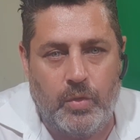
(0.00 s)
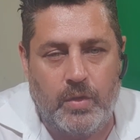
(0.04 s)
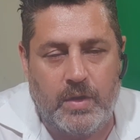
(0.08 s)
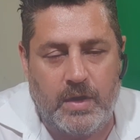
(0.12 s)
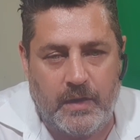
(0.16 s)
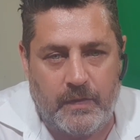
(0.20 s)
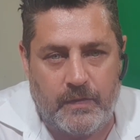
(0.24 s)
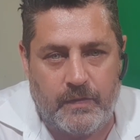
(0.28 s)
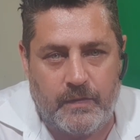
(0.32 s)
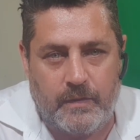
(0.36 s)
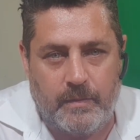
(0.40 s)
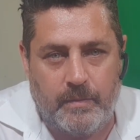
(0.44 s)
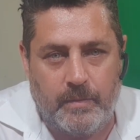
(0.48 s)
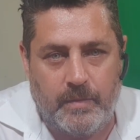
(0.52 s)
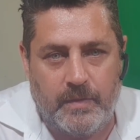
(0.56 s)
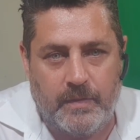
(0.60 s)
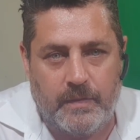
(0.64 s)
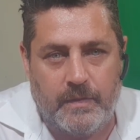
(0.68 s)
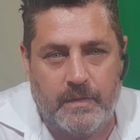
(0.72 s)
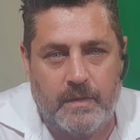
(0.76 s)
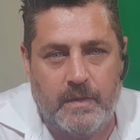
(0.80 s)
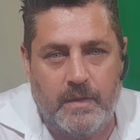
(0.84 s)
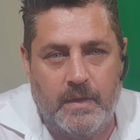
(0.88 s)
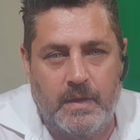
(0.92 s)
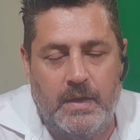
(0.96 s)

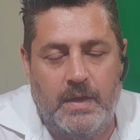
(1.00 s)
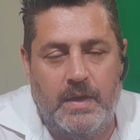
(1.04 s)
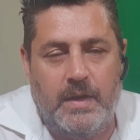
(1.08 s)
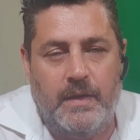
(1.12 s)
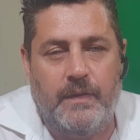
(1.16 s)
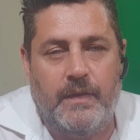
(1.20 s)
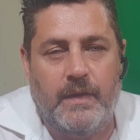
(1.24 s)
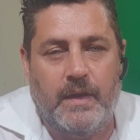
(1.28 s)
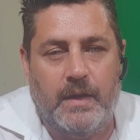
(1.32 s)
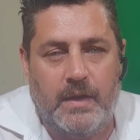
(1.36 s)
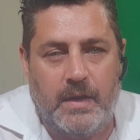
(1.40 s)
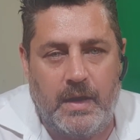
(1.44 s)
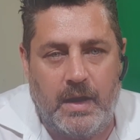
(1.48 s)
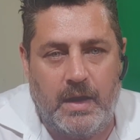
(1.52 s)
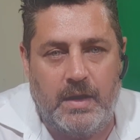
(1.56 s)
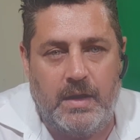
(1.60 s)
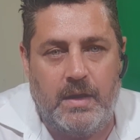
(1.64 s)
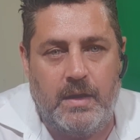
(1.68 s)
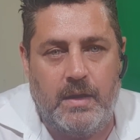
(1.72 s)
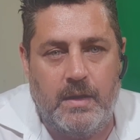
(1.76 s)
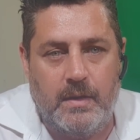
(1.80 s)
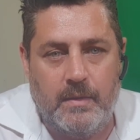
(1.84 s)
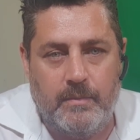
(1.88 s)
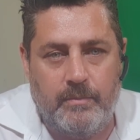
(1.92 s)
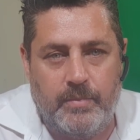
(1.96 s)
customers than
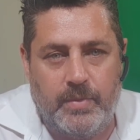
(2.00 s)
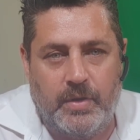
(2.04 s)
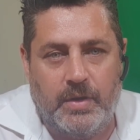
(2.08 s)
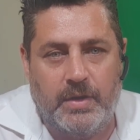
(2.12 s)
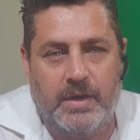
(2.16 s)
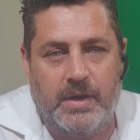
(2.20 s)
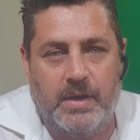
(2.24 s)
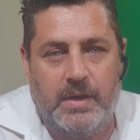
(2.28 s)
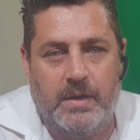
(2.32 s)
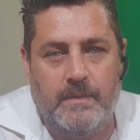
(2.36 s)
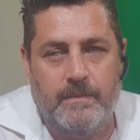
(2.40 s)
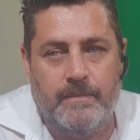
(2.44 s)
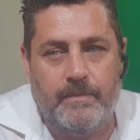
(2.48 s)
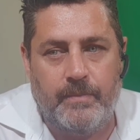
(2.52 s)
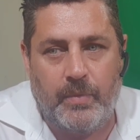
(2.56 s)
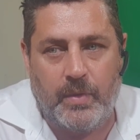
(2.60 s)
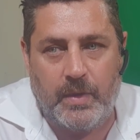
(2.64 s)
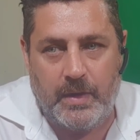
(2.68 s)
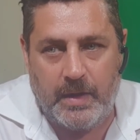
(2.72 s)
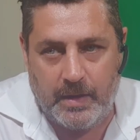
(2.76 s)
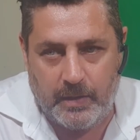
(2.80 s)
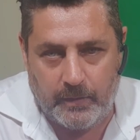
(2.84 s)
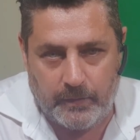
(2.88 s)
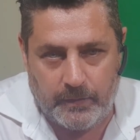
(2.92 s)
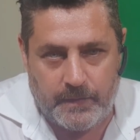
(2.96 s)
anybody
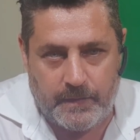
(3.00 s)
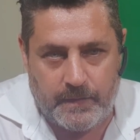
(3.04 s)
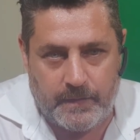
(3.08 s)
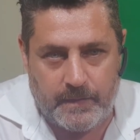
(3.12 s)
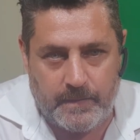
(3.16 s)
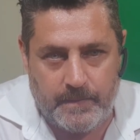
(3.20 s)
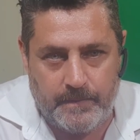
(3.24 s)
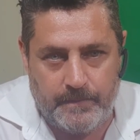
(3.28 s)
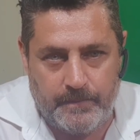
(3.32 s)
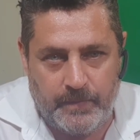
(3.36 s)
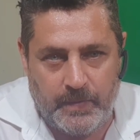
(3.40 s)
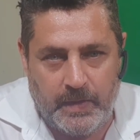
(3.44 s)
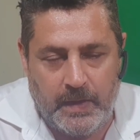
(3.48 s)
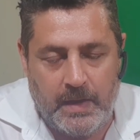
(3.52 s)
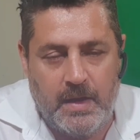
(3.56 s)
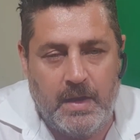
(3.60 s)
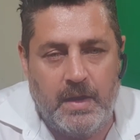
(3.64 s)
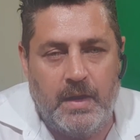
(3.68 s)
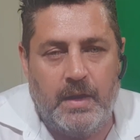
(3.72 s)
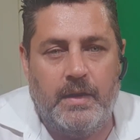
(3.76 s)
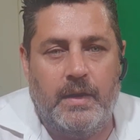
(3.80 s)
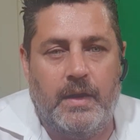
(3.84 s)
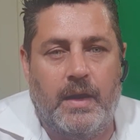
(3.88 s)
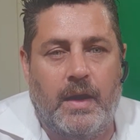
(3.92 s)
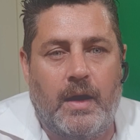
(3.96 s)
else.
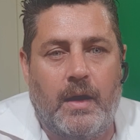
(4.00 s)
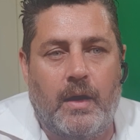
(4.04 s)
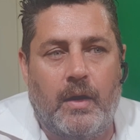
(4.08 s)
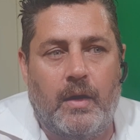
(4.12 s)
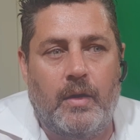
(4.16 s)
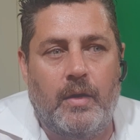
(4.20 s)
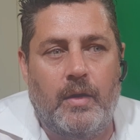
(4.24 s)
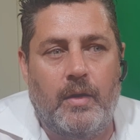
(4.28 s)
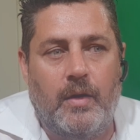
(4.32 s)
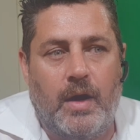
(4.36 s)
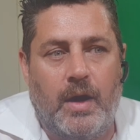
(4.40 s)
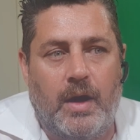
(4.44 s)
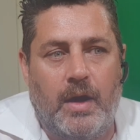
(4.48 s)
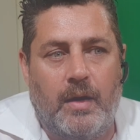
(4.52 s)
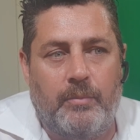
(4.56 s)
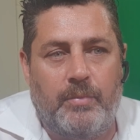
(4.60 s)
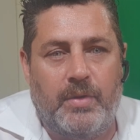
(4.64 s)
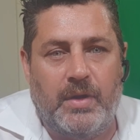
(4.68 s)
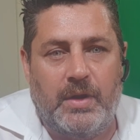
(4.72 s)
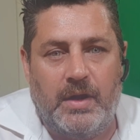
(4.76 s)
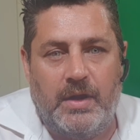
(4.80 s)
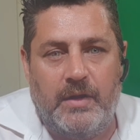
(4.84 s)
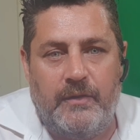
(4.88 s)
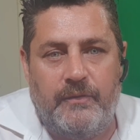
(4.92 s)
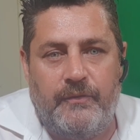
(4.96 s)
Now,
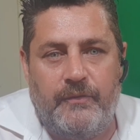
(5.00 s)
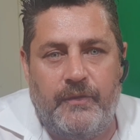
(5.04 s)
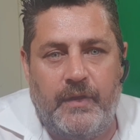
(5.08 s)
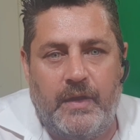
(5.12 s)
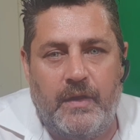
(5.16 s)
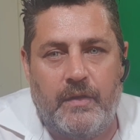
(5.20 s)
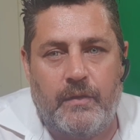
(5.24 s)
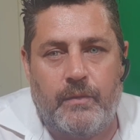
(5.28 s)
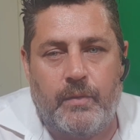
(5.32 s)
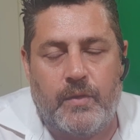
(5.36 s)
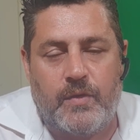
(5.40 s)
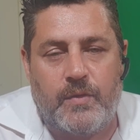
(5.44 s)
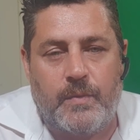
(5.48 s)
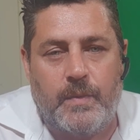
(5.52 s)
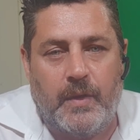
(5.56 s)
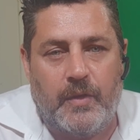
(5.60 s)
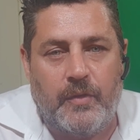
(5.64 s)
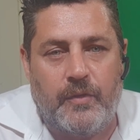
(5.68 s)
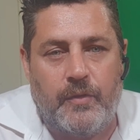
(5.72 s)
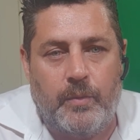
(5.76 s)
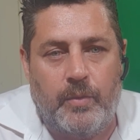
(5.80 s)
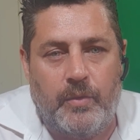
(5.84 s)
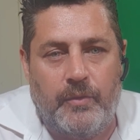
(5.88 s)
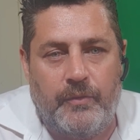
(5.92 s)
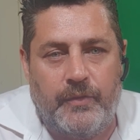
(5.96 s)
Belief is
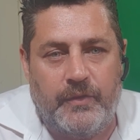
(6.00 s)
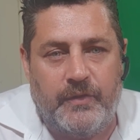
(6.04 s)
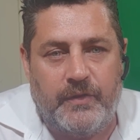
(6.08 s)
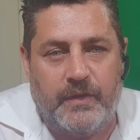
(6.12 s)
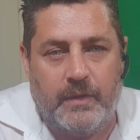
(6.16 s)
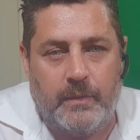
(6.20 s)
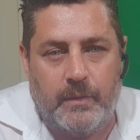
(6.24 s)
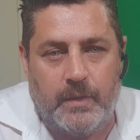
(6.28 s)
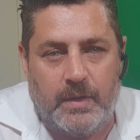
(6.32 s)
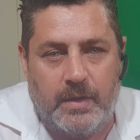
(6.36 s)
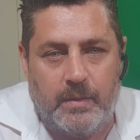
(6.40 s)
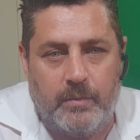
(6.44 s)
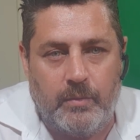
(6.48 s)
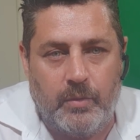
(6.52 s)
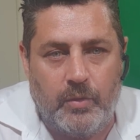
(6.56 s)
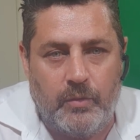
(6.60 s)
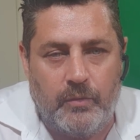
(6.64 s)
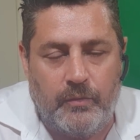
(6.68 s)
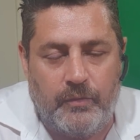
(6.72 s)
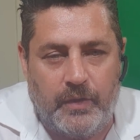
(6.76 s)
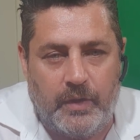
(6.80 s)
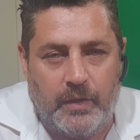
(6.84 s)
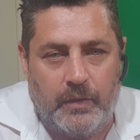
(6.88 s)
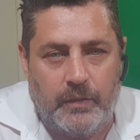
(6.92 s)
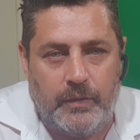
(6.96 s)
responsible for generating more
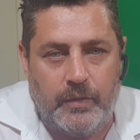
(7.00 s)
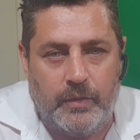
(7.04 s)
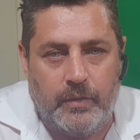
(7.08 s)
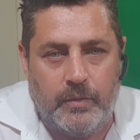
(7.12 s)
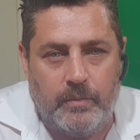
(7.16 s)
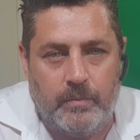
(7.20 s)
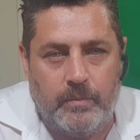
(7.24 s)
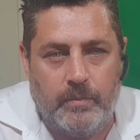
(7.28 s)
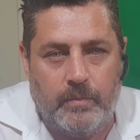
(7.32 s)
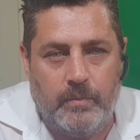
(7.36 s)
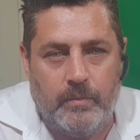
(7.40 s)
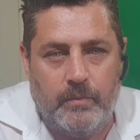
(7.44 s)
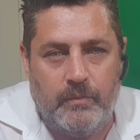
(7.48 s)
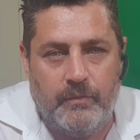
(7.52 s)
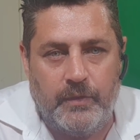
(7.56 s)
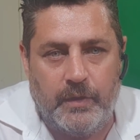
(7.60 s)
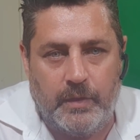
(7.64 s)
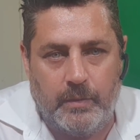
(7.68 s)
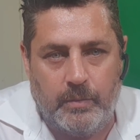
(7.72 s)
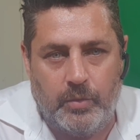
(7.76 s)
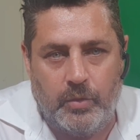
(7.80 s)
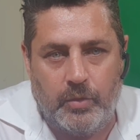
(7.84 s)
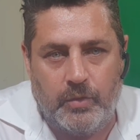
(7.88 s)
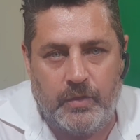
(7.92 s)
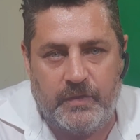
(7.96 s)
volume for
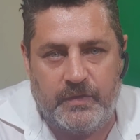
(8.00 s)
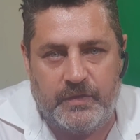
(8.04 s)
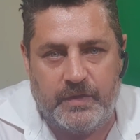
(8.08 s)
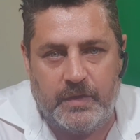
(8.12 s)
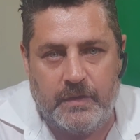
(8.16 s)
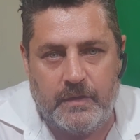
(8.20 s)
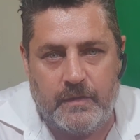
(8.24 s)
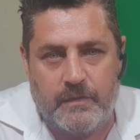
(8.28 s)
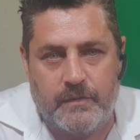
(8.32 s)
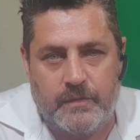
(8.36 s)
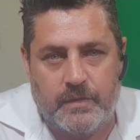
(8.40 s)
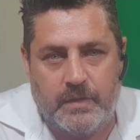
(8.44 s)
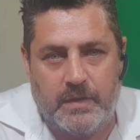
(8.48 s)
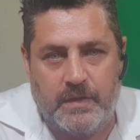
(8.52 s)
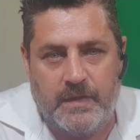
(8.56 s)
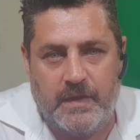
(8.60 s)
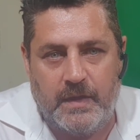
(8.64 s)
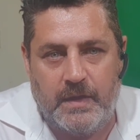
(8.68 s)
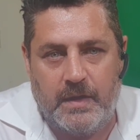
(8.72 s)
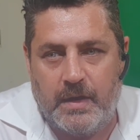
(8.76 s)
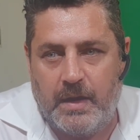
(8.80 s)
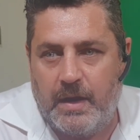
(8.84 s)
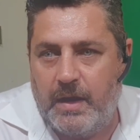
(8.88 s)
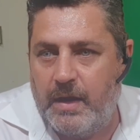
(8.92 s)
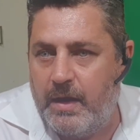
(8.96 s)
the mortgage industry
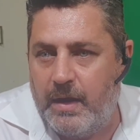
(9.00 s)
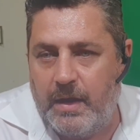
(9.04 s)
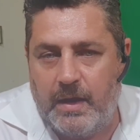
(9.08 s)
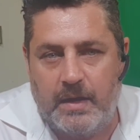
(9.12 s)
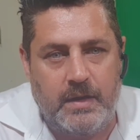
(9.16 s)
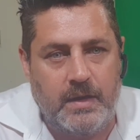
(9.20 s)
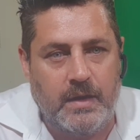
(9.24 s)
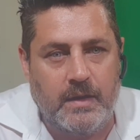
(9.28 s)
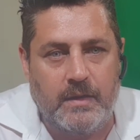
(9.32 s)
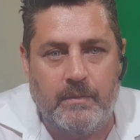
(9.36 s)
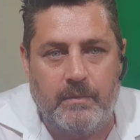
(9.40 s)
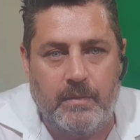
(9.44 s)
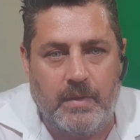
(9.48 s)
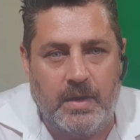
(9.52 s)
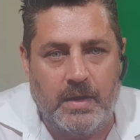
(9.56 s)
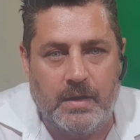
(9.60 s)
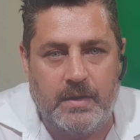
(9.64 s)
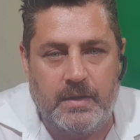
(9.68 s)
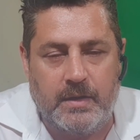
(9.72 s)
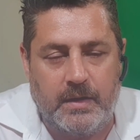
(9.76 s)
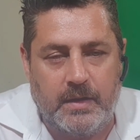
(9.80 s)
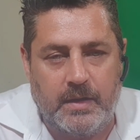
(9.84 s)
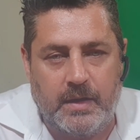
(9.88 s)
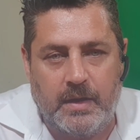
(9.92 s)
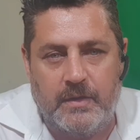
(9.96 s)
than any other
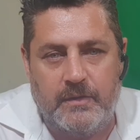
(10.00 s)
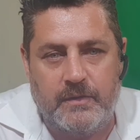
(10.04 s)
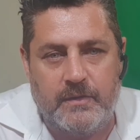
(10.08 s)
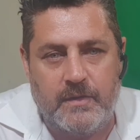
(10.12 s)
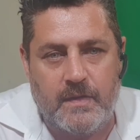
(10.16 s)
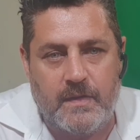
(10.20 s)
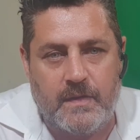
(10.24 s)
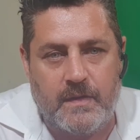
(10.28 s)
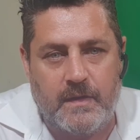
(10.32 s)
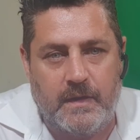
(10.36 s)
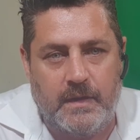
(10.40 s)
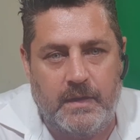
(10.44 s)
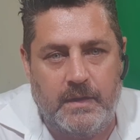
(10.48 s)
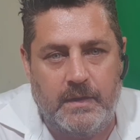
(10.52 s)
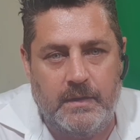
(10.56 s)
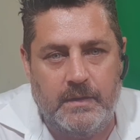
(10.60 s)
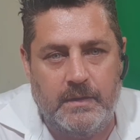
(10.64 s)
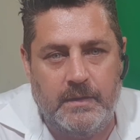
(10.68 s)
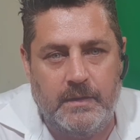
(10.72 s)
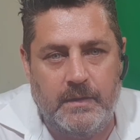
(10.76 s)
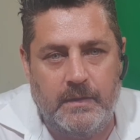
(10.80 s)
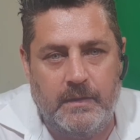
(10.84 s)
marketing agency